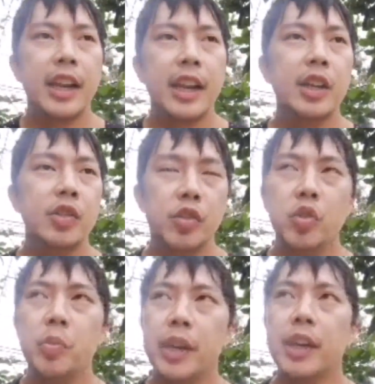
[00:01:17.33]

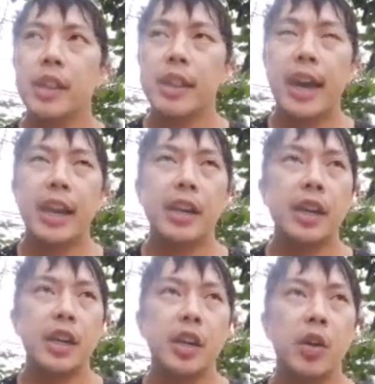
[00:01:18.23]
assuming that
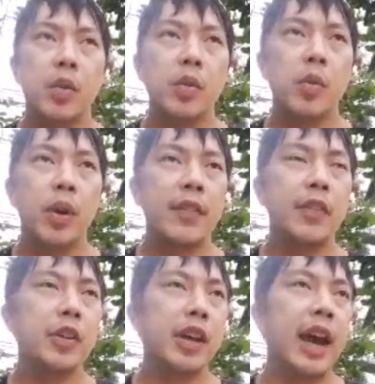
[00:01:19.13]
whatever
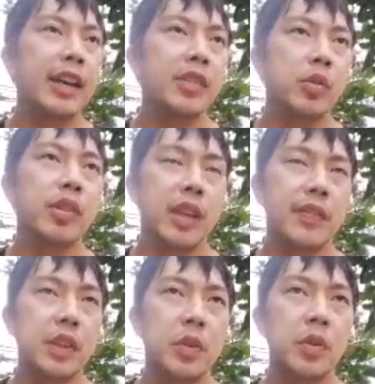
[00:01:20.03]
your high school is giving
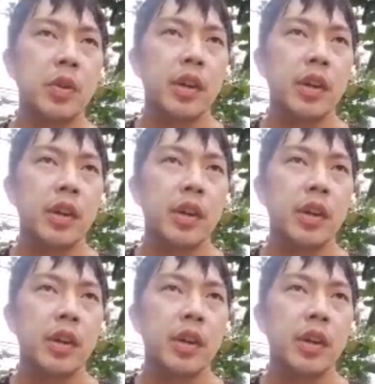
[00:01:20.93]
you,